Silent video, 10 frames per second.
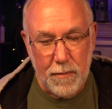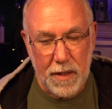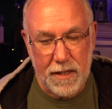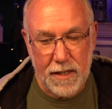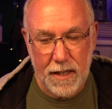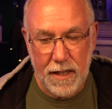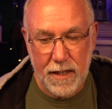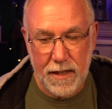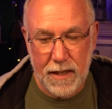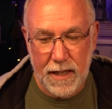But
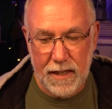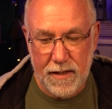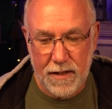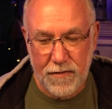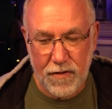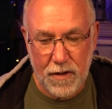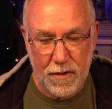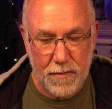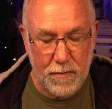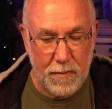that's it
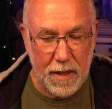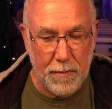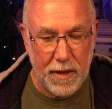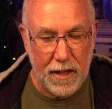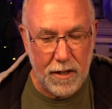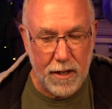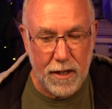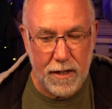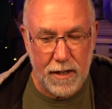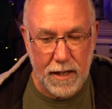for my bee
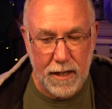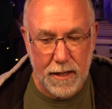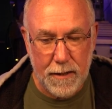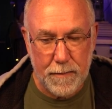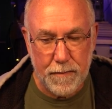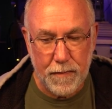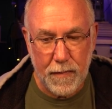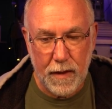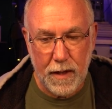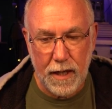yard.
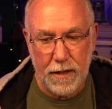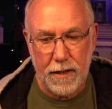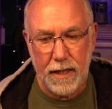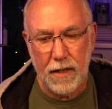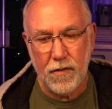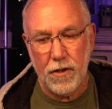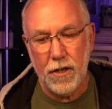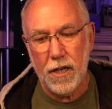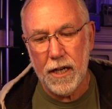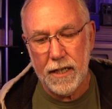The other things are
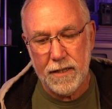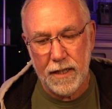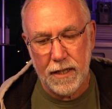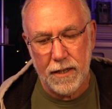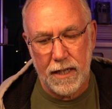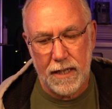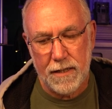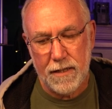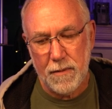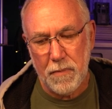not
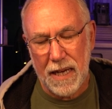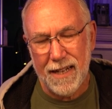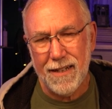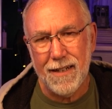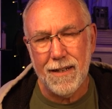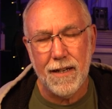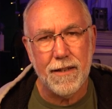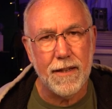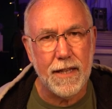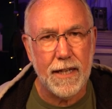internet dependent
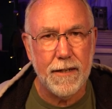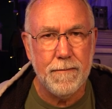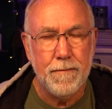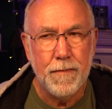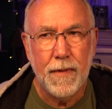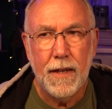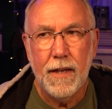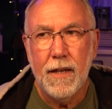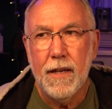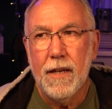other than
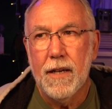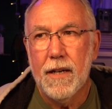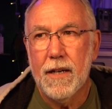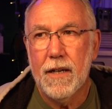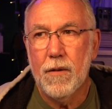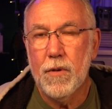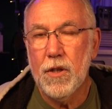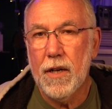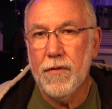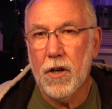we
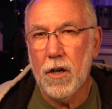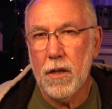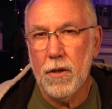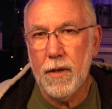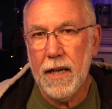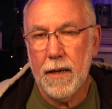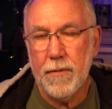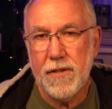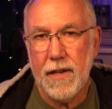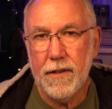do have Arlo
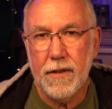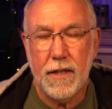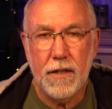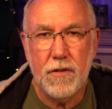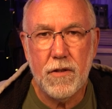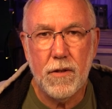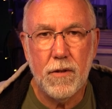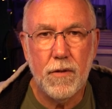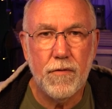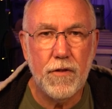cameras out there.
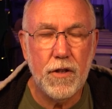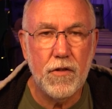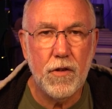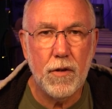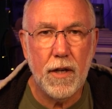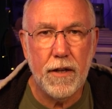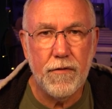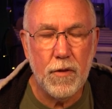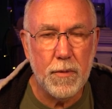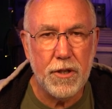So for those of you who are
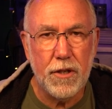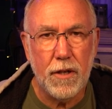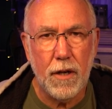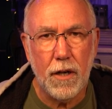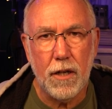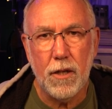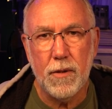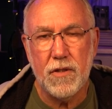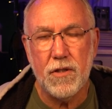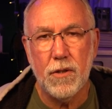unfamiliar, Arlo
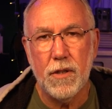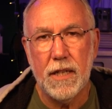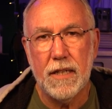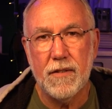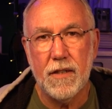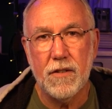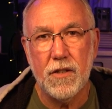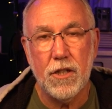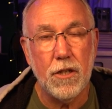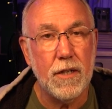is sold as a
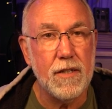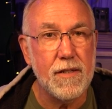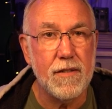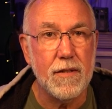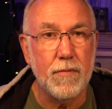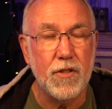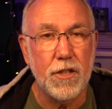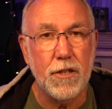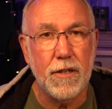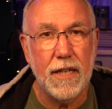security system,
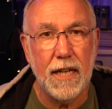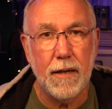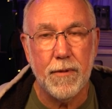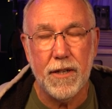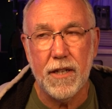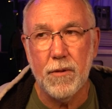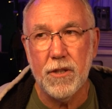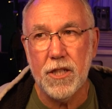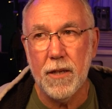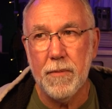security camera. And I
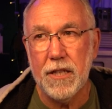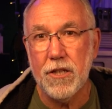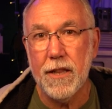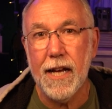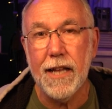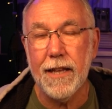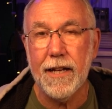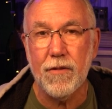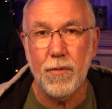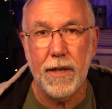wish I had mentioned that
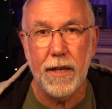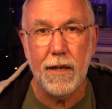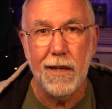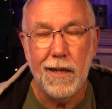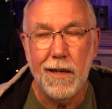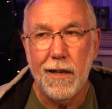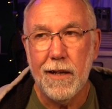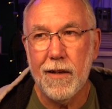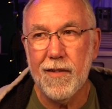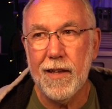last week
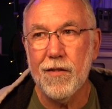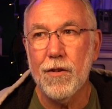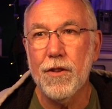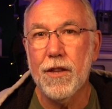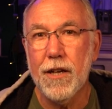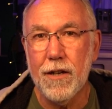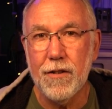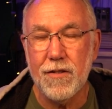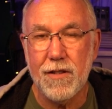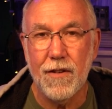because they sold
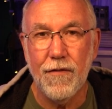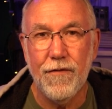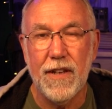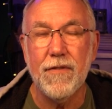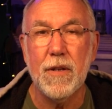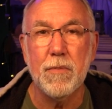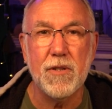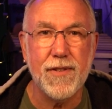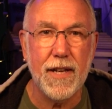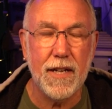those
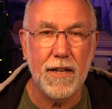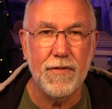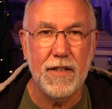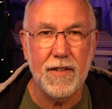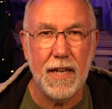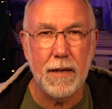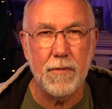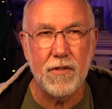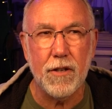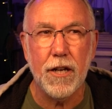50% off. These
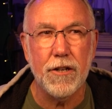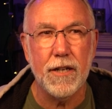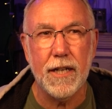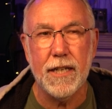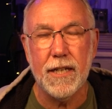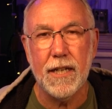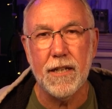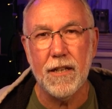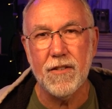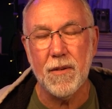cameras are
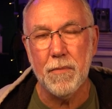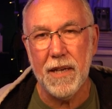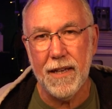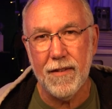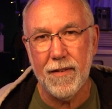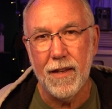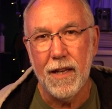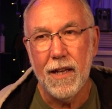$199 a piece.